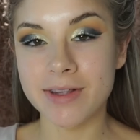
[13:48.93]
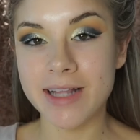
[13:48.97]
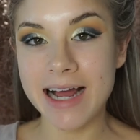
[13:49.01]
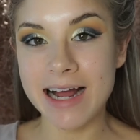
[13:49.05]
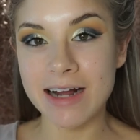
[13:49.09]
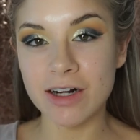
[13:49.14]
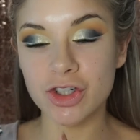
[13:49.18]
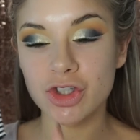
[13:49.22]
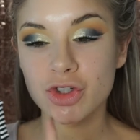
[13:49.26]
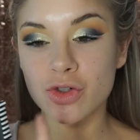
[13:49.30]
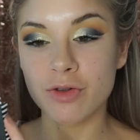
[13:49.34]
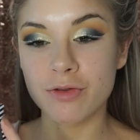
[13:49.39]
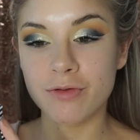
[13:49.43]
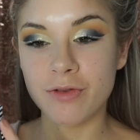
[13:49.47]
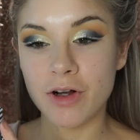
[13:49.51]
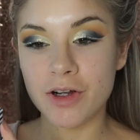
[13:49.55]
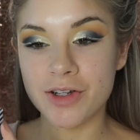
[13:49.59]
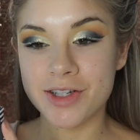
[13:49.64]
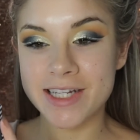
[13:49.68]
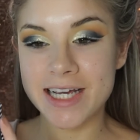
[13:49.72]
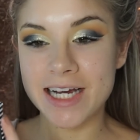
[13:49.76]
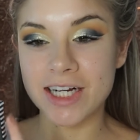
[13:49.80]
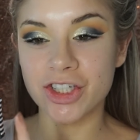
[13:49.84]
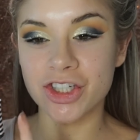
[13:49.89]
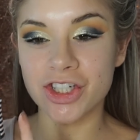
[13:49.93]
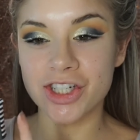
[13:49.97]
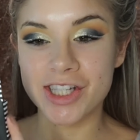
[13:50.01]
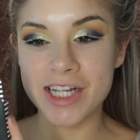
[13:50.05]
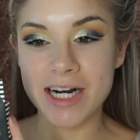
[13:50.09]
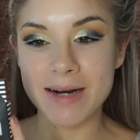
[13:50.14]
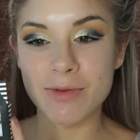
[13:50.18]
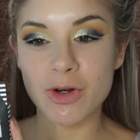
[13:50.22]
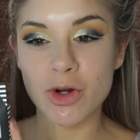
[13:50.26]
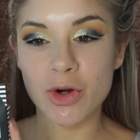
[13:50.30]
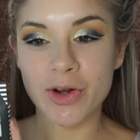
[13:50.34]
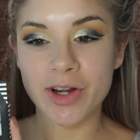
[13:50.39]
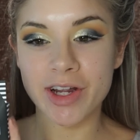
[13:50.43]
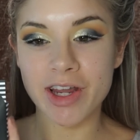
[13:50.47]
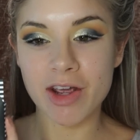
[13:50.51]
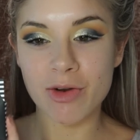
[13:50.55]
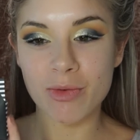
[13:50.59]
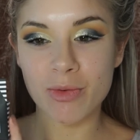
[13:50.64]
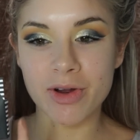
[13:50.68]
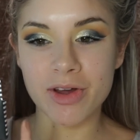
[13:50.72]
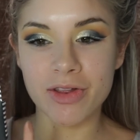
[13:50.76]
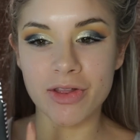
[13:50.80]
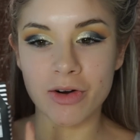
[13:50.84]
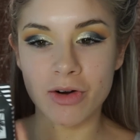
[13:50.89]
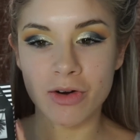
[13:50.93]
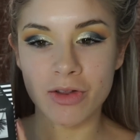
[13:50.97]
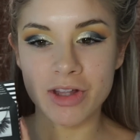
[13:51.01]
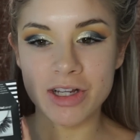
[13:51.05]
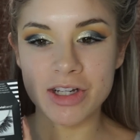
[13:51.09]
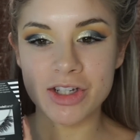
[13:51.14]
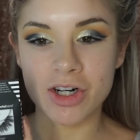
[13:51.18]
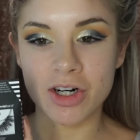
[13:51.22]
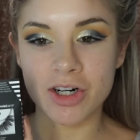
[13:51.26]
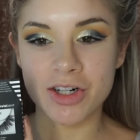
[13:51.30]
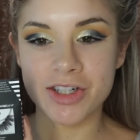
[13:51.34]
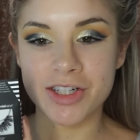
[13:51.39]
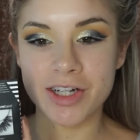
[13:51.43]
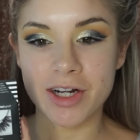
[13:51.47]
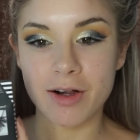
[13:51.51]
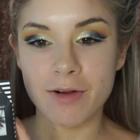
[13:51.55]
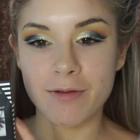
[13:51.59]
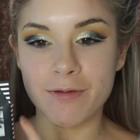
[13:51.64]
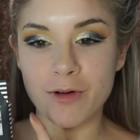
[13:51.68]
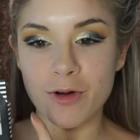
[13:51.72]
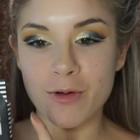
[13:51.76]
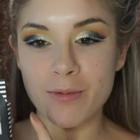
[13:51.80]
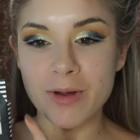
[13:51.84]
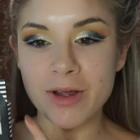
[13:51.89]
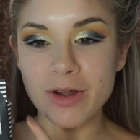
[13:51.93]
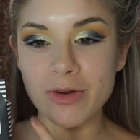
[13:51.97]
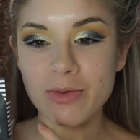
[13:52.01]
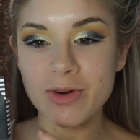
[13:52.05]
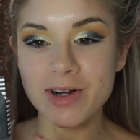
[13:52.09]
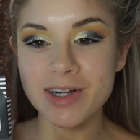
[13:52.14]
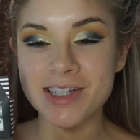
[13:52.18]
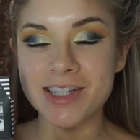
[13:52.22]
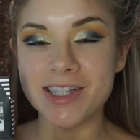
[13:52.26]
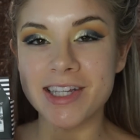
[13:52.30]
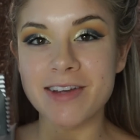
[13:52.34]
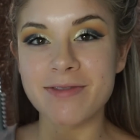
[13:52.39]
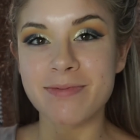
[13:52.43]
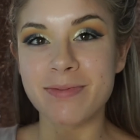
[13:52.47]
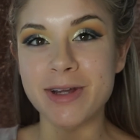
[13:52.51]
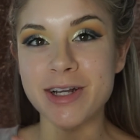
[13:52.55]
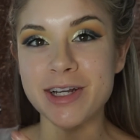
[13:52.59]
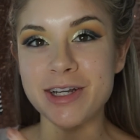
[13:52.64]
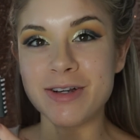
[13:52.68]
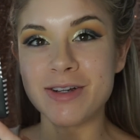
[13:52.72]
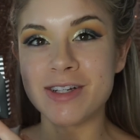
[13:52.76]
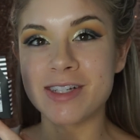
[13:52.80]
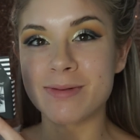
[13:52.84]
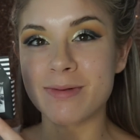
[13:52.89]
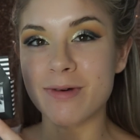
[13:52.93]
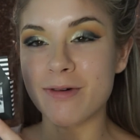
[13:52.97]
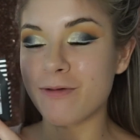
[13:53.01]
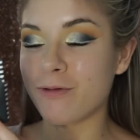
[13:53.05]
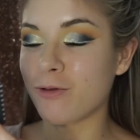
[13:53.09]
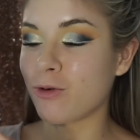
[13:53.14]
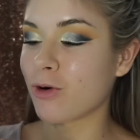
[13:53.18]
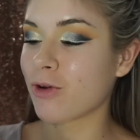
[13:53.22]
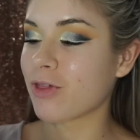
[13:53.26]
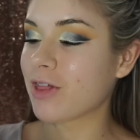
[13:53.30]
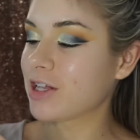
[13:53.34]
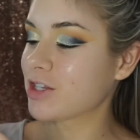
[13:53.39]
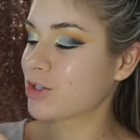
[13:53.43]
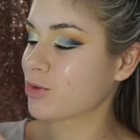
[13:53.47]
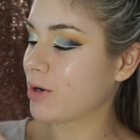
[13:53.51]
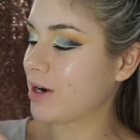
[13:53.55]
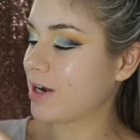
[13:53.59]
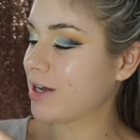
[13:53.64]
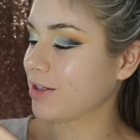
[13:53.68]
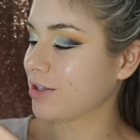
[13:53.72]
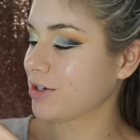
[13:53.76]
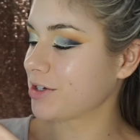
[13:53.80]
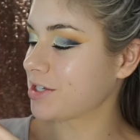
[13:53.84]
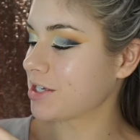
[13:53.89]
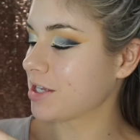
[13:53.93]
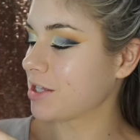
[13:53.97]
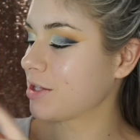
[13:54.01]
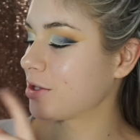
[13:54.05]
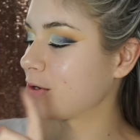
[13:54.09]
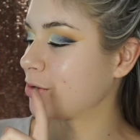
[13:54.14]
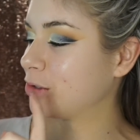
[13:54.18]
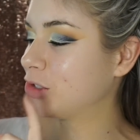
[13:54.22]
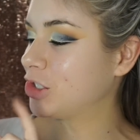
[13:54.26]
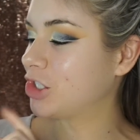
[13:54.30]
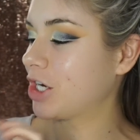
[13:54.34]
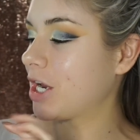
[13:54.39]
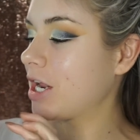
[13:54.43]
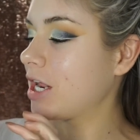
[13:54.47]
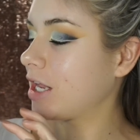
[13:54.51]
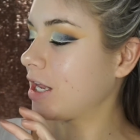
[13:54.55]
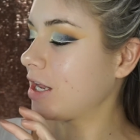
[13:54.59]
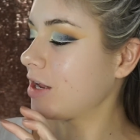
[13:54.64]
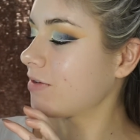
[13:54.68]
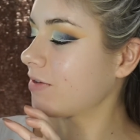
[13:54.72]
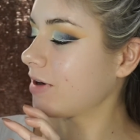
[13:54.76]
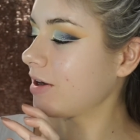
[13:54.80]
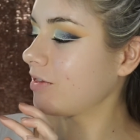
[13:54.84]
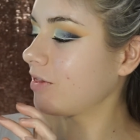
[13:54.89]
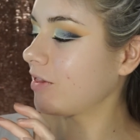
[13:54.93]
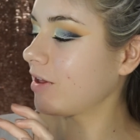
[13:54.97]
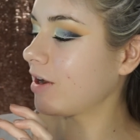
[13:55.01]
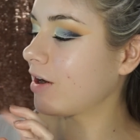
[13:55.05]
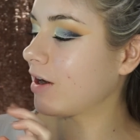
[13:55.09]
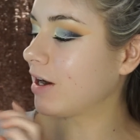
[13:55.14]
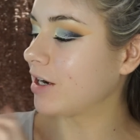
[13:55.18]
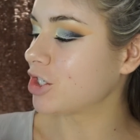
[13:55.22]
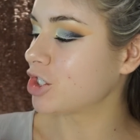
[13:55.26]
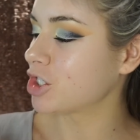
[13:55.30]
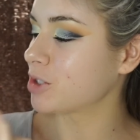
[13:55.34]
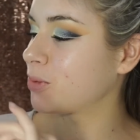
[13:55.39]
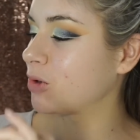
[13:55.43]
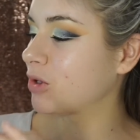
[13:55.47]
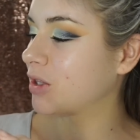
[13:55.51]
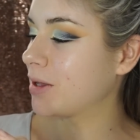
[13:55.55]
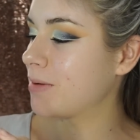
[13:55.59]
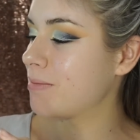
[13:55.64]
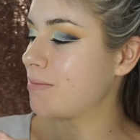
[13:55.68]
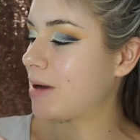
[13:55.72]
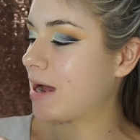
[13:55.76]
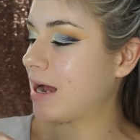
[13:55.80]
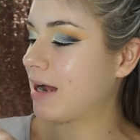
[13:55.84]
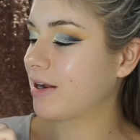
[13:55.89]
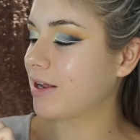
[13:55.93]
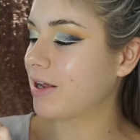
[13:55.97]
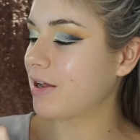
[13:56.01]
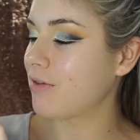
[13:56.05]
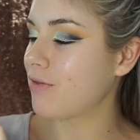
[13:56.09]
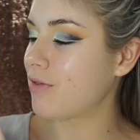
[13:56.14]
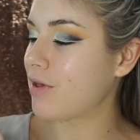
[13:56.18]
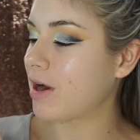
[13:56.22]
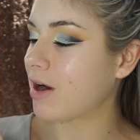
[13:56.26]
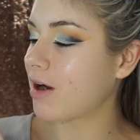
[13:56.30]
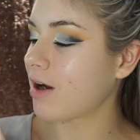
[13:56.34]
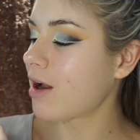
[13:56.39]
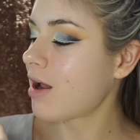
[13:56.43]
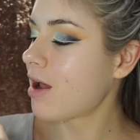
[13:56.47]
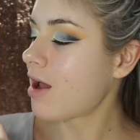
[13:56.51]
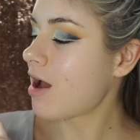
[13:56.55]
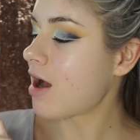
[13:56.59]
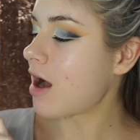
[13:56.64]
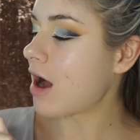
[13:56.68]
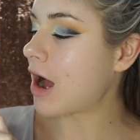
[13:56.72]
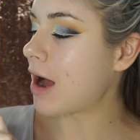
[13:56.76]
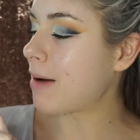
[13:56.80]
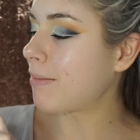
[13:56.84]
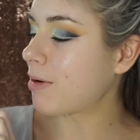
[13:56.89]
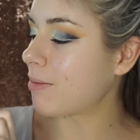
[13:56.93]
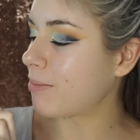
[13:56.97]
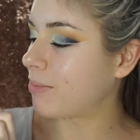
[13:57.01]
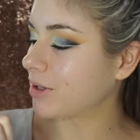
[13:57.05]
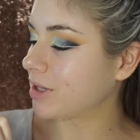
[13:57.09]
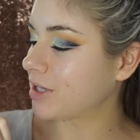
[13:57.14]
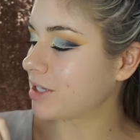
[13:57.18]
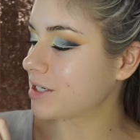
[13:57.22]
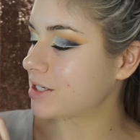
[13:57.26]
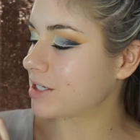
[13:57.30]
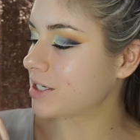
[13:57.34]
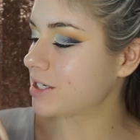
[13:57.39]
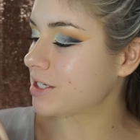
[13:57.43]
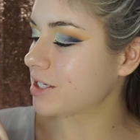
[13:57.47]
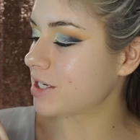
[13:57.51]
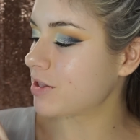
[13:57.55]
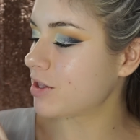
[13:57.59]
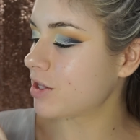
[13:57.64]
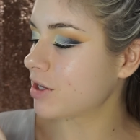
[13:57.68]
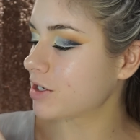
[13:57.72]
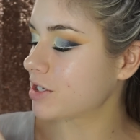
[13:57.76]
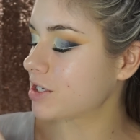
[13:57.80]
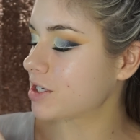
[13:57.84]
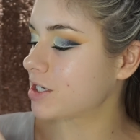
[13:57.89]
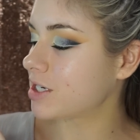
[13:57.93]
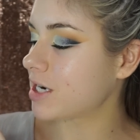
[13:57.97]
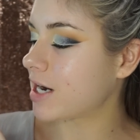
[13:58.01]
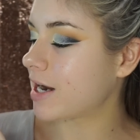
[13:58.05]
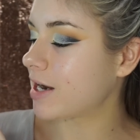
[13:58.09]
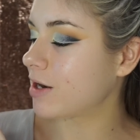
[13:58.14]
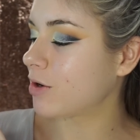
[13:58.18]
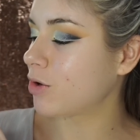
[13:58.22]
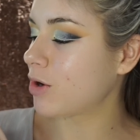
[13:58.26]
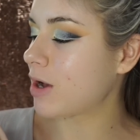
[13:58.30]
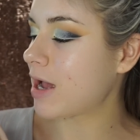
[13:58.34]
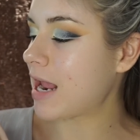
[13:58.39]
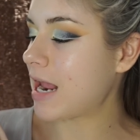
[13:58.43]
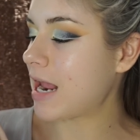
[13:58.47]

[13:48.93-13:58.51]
The actual false lashes that I'm going in with are these Ardell Faux Mink ones. They've been used before, that's why it looks a little janky right there. I just put them back in there. But this is in the style